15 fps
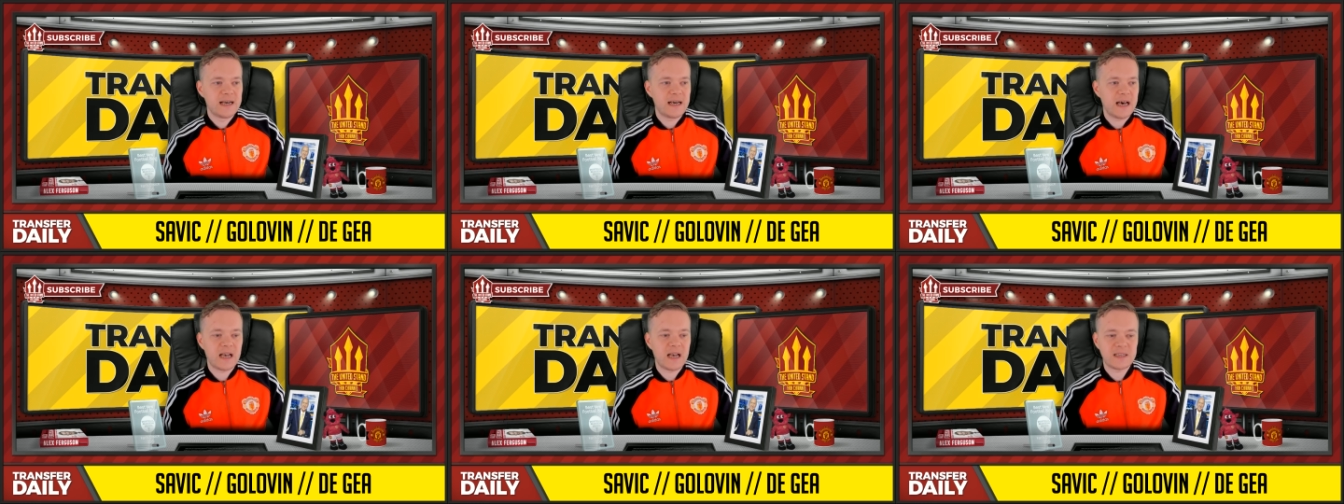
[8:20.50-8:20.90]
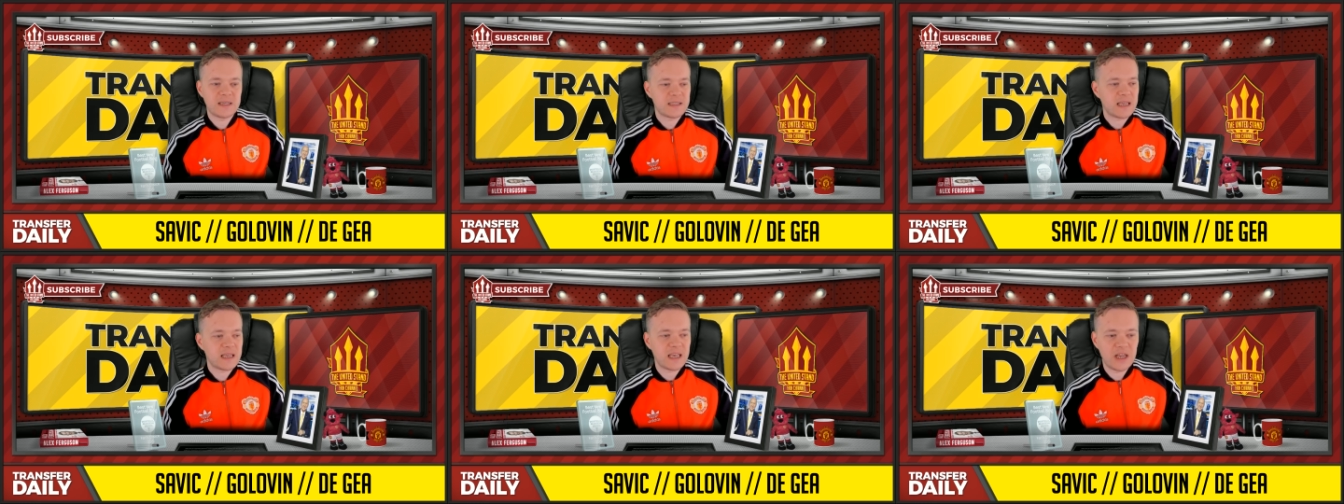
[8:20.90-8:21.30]
I
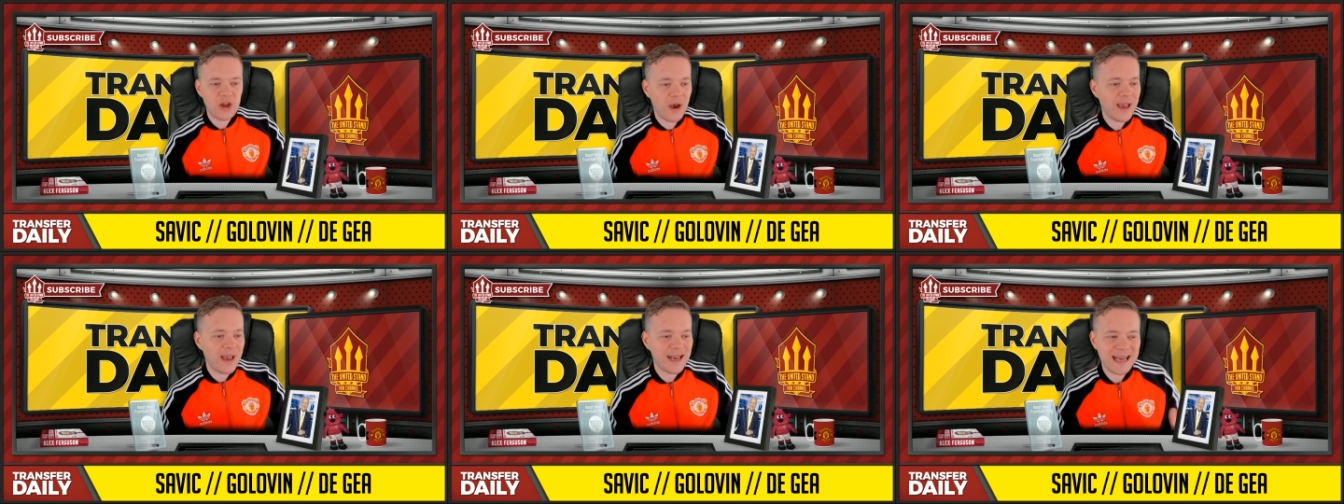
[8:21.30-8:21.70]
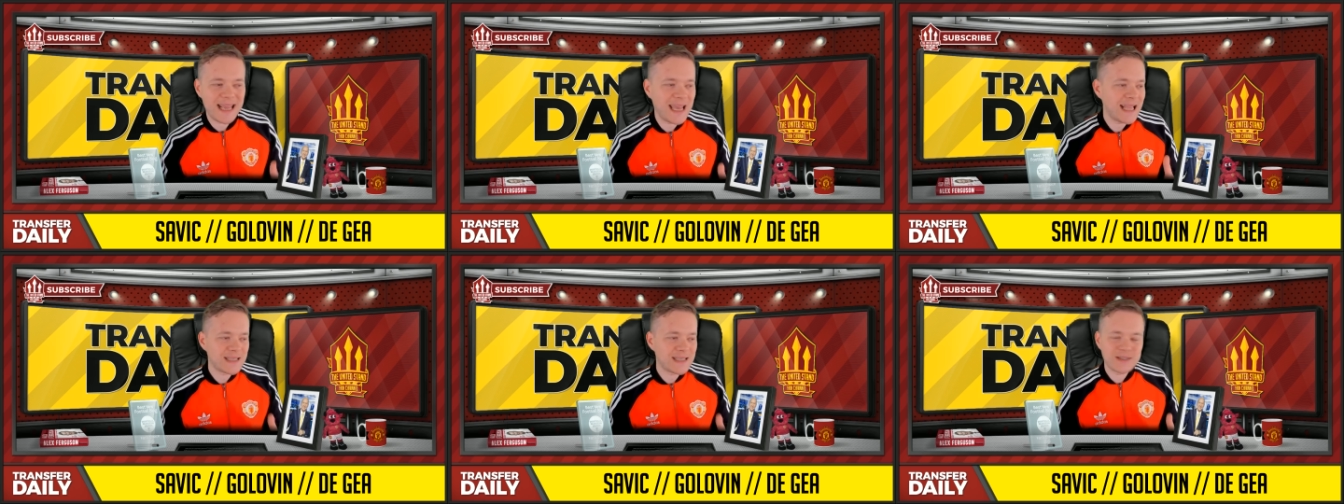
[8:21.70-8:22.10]
just think United
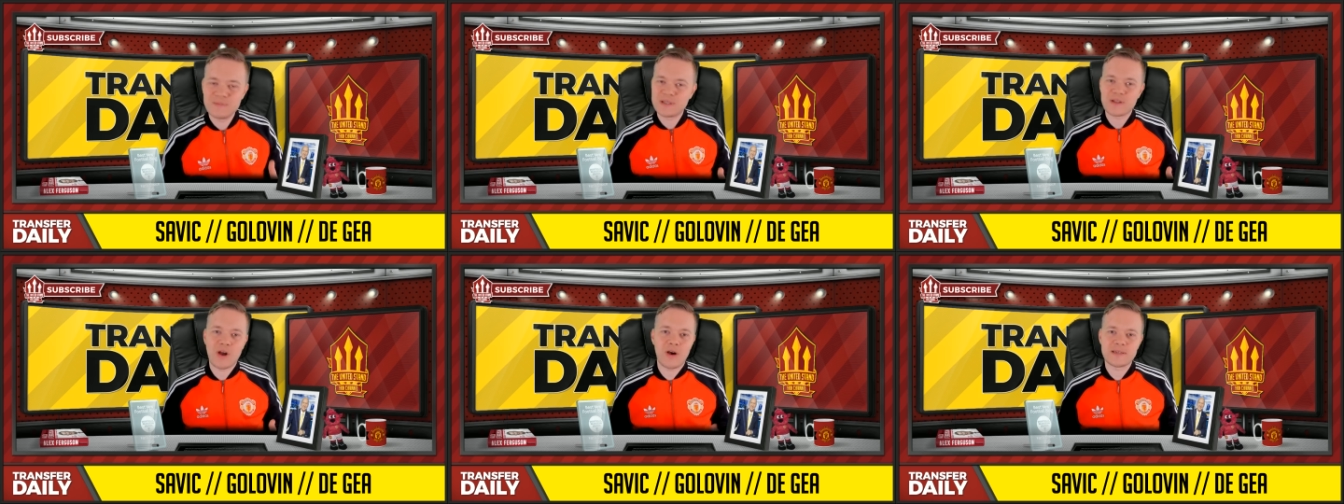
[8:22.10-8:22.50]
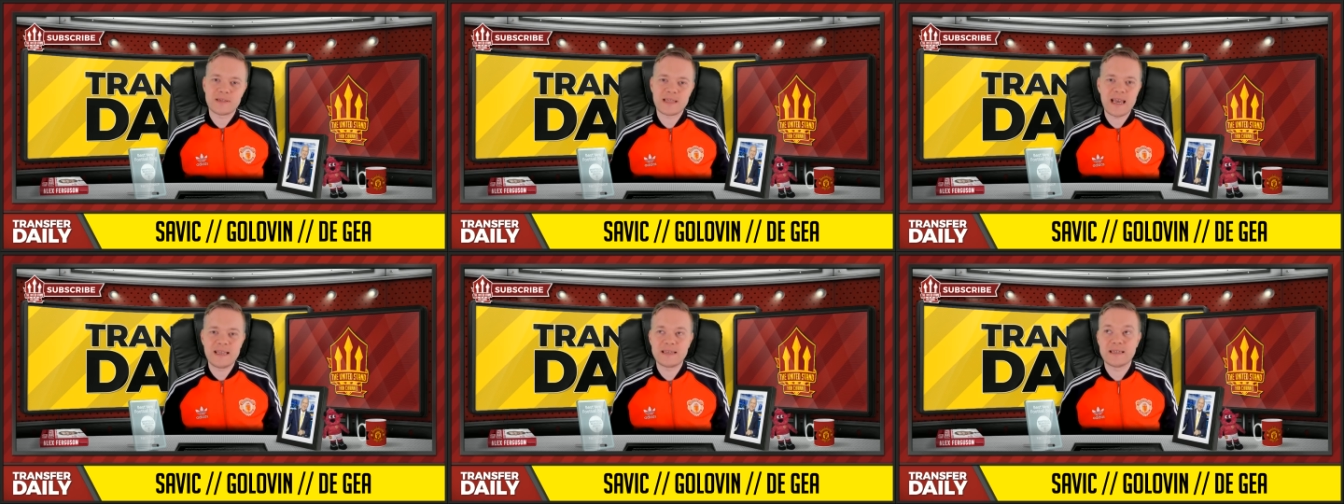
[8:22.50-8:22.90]
need some star
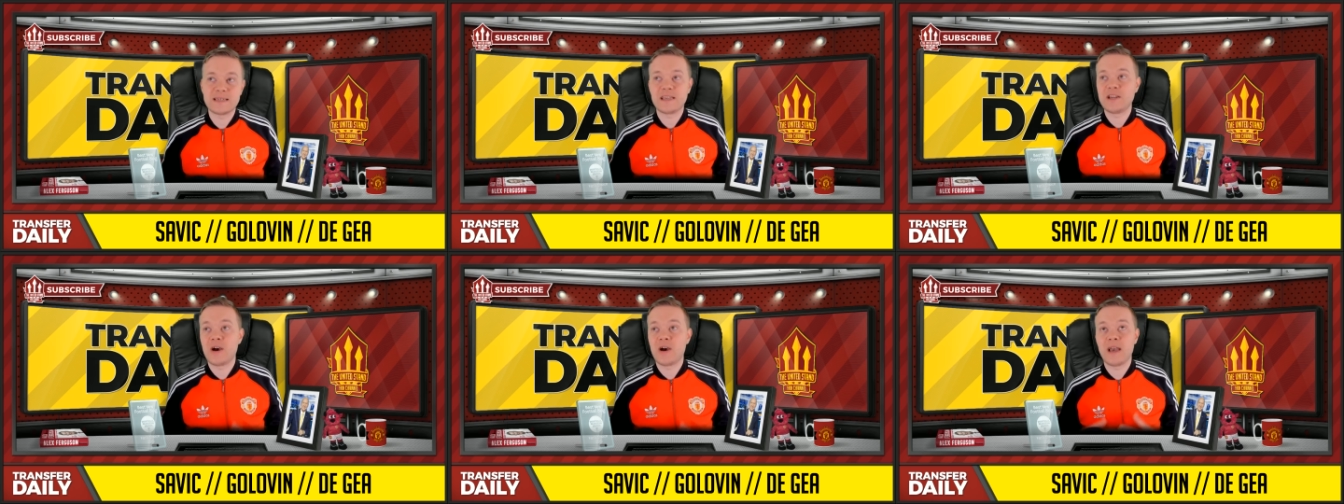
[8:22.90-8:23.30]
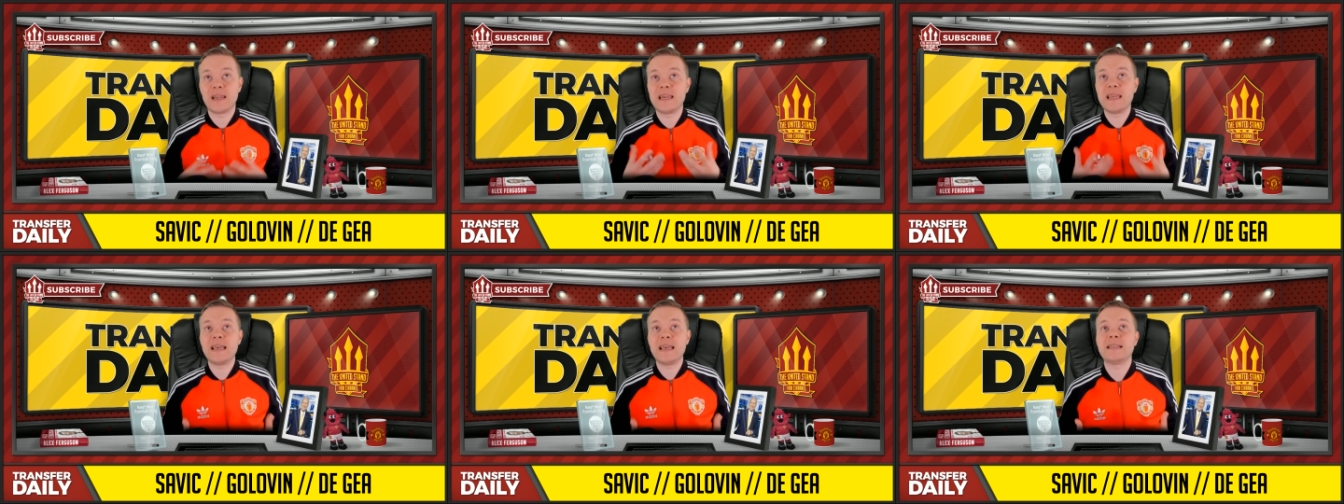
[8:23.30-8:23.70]
status.
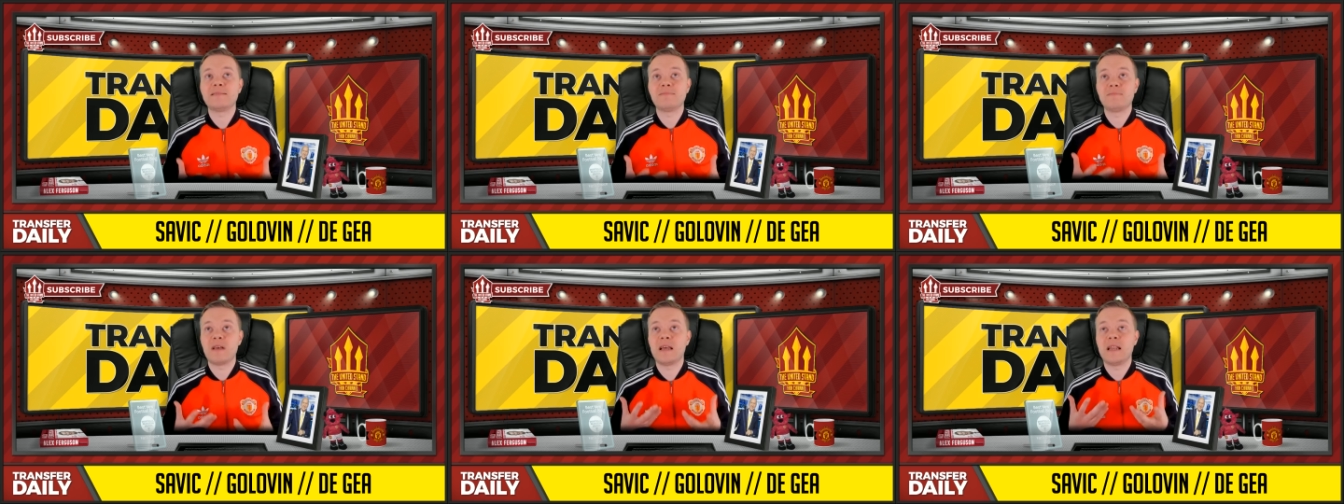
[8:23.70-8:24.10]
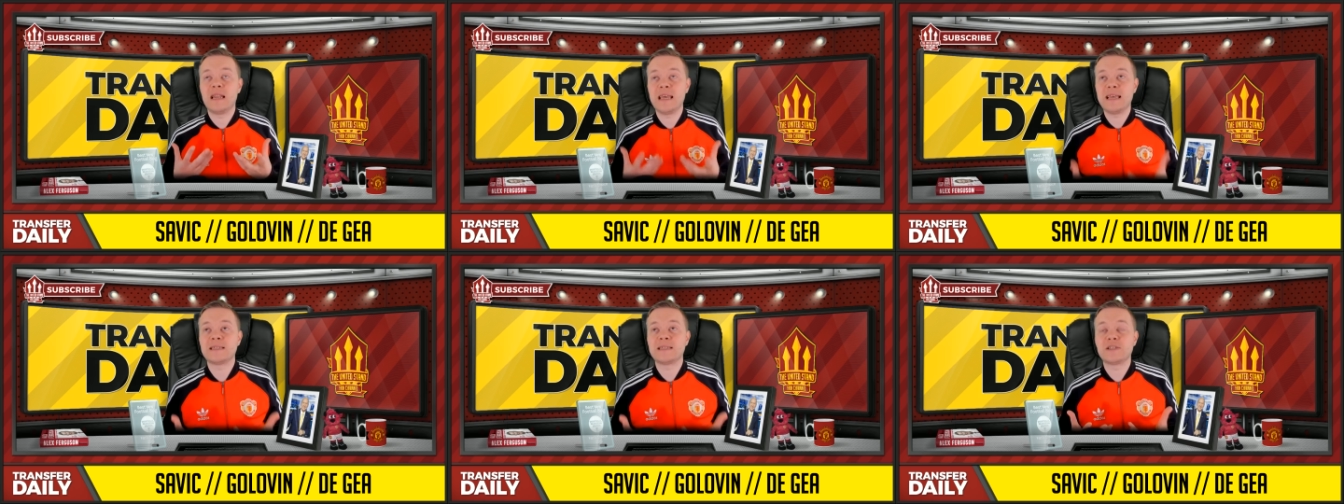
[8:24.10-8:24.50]
United need at
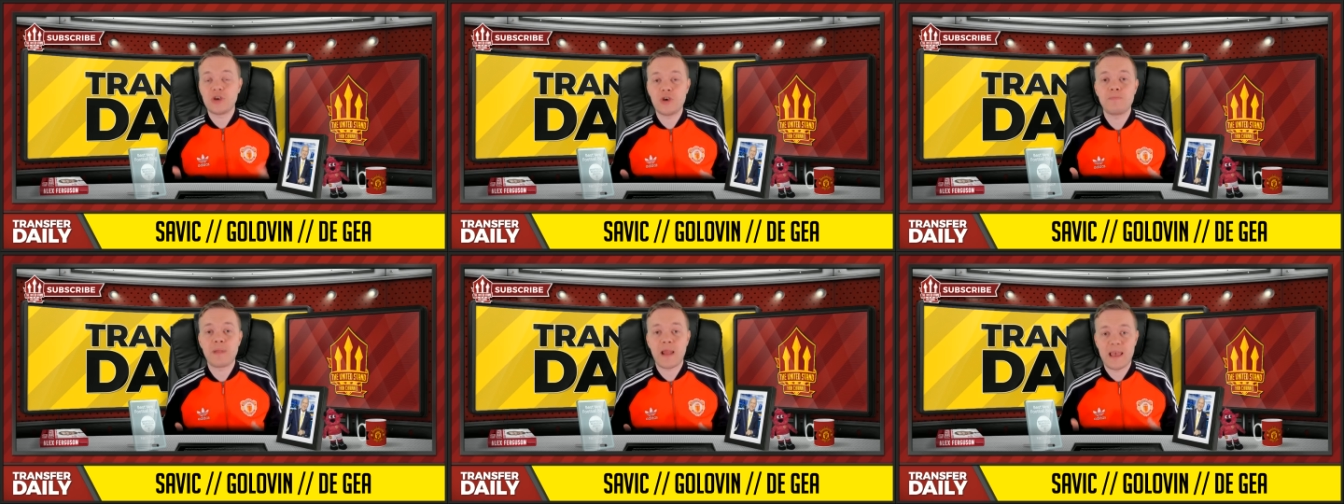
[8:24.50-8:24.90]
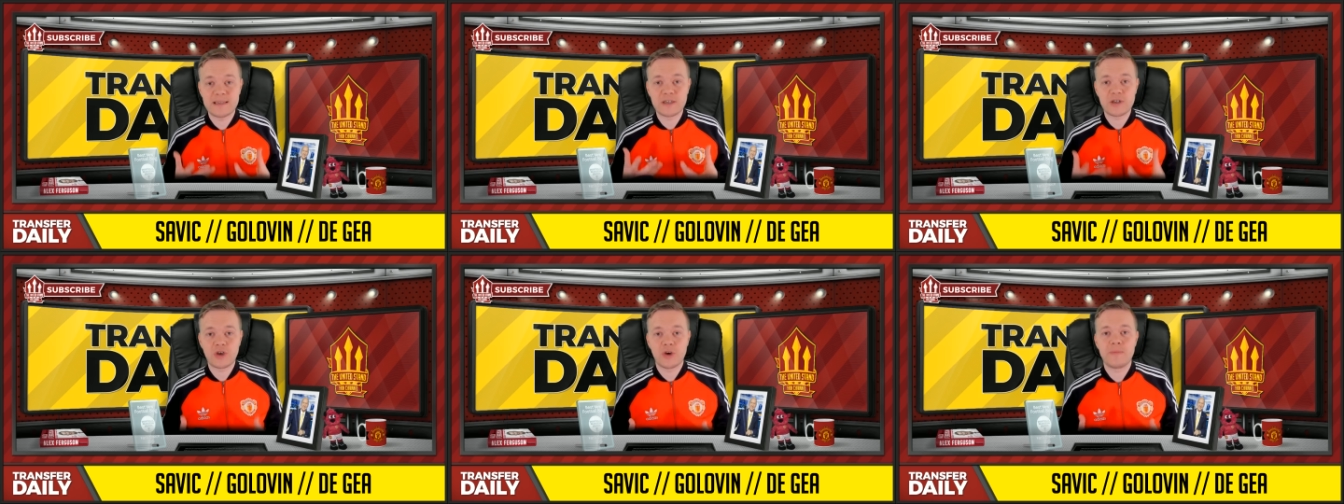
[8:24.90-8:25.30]
least two players
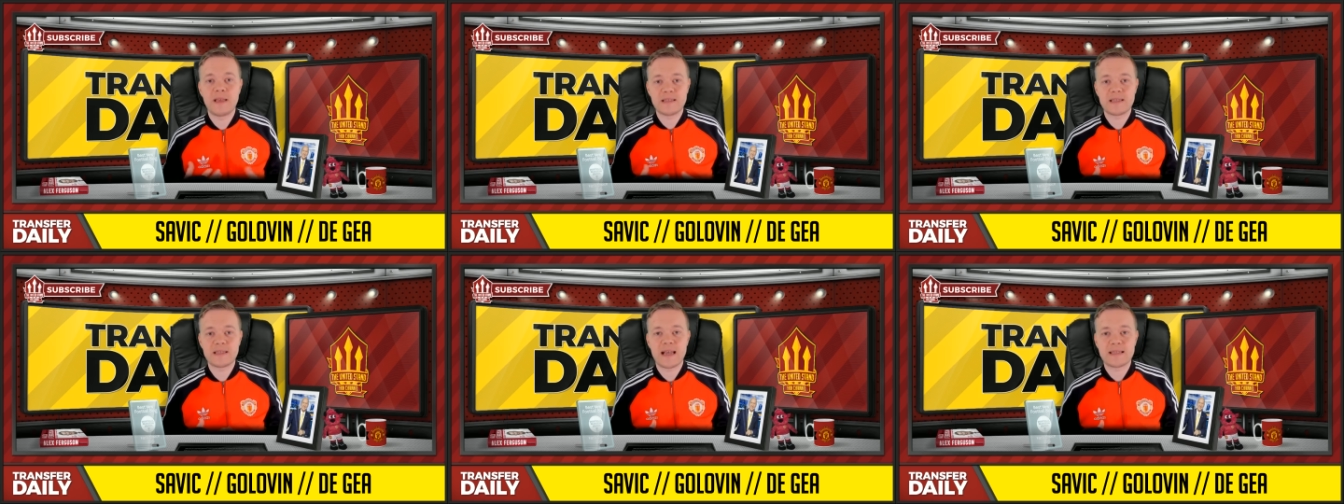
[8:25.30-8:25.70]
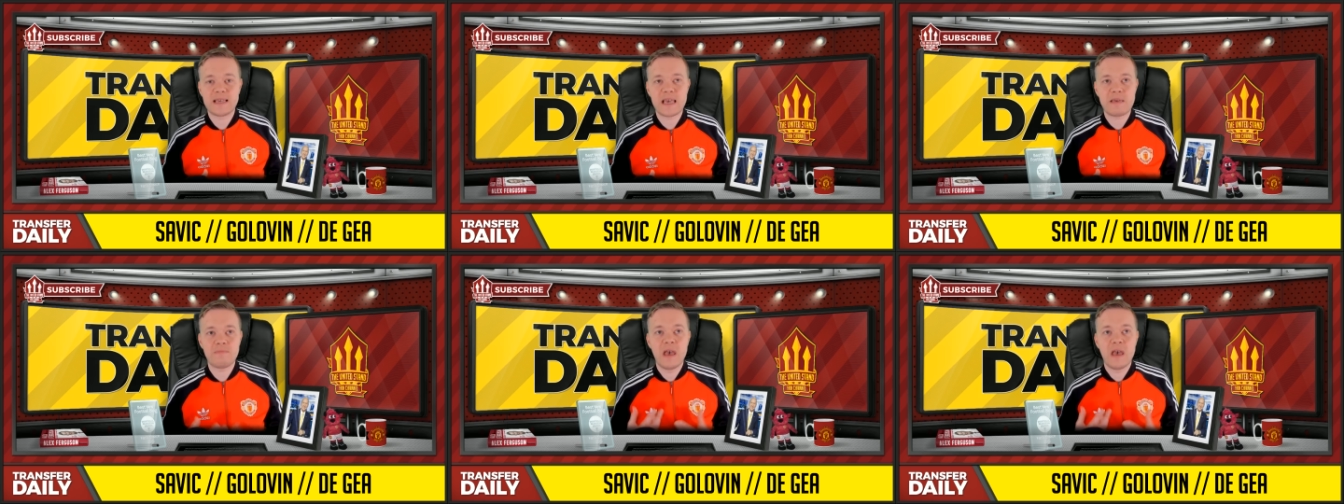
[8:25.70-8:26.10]
to come into that
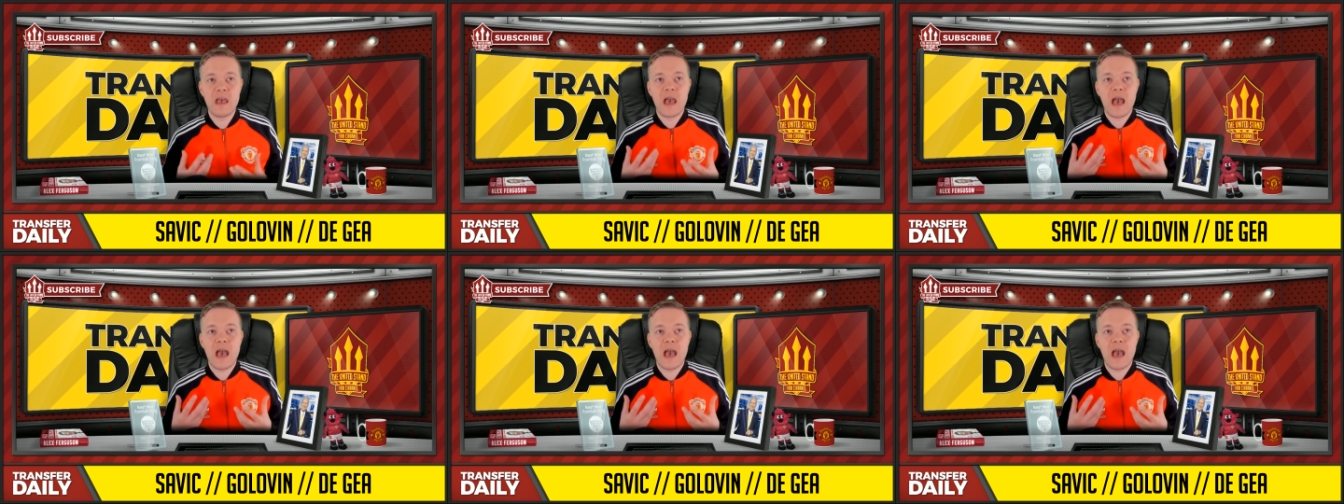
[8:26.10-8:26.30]
team.